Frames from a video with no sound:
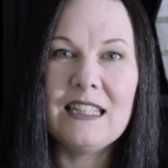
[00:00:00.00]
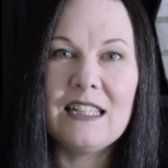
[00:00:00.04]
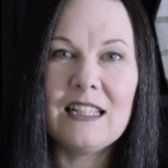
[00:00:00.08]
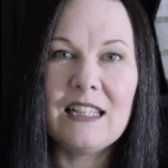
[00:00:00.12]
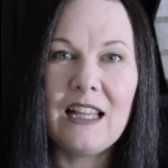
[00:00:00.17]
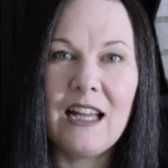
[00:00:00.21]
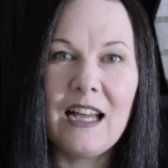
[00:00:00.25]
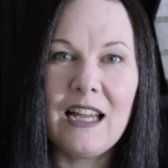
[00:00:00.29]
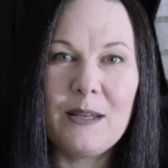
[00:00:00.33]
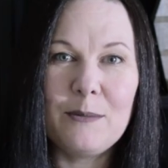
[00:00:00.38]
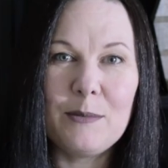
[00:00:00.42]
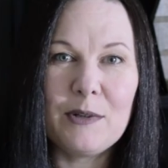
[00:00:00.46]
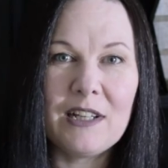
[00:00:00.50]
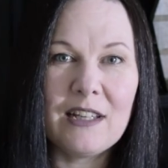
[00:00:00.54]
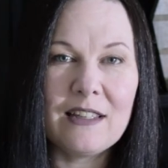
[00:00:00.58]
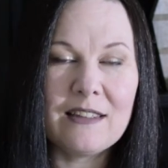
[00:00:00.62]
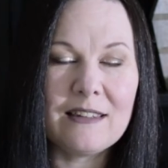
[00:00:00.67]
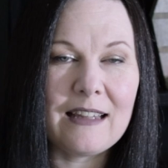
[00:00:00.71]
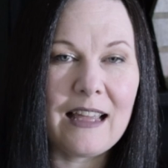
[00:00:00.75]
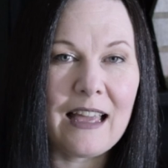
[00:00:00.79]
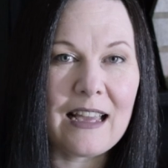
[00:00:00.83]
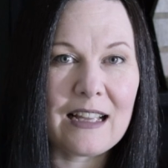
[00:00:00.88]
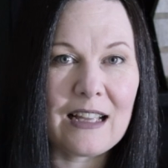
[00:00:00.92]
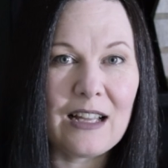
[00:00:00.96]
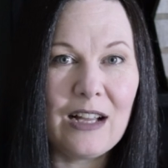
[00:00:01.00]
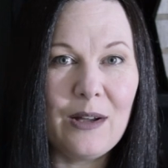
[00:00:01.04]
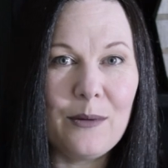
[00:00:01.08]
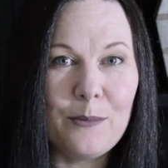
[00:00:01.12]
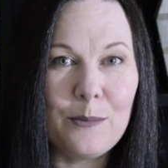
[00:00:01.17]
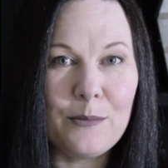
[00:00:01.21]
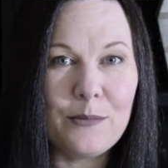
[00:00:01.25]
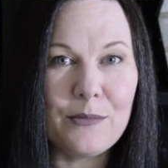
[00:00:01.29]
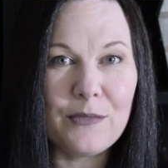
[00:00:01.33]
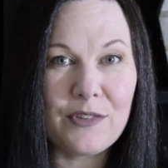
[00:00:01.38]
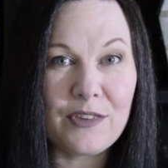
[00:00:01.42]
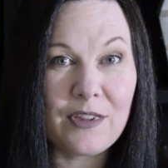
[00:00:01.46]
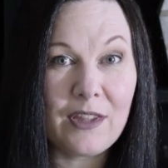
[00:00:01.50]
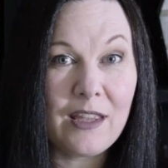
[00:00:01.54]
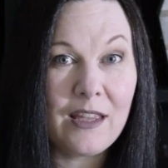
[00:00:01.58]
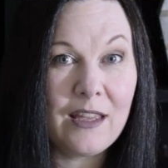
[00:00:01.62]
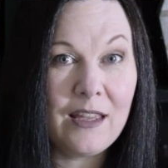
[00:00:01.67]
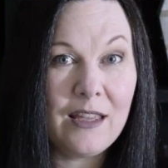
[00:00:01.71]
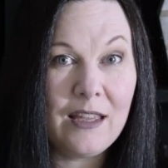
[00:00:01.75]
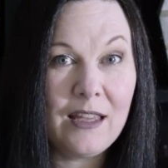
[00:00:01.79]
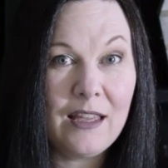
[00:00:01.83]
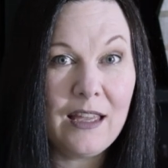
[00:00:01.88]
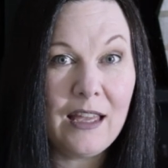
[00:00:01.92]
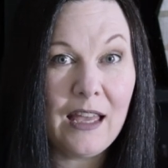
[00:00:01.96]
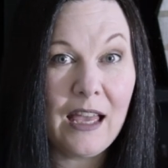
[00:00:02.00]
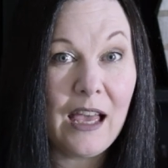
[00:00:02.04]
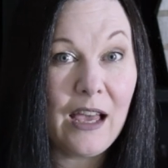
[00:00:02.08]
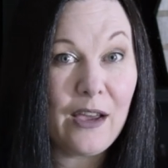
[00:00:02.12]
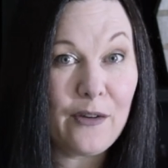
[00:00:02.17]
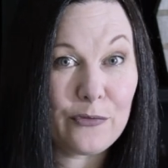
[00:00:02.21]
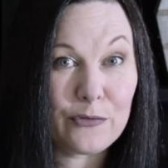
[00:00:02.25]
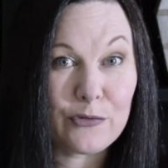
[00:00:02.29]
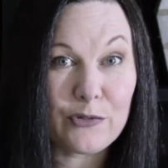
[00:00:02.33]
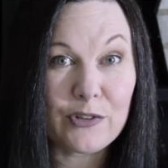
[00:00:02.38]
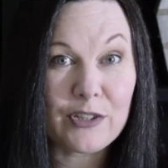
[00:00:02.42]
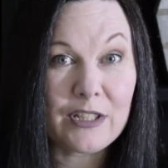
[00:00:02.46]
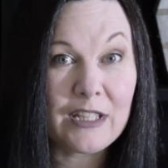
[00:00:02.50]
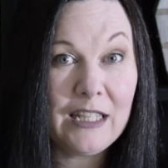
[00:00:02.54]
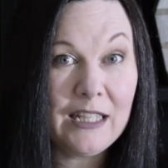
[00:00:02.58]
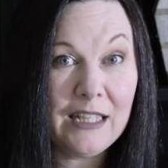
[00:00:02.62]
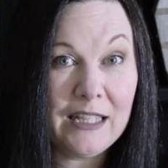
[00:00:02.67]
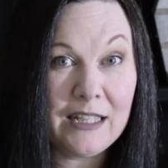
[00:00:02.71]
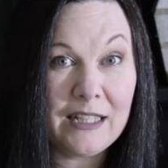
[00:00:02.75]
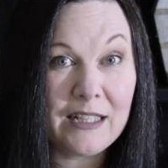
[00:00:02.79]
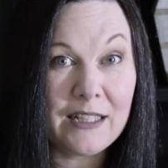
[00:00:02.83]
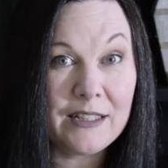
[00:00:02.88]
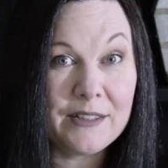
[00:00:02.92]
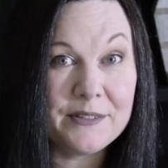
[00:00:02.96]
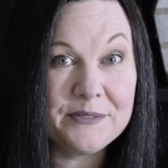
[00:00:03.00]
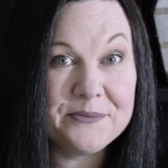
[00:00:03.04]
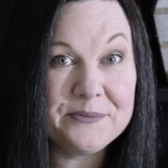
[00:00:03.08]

Klein because that comes after King.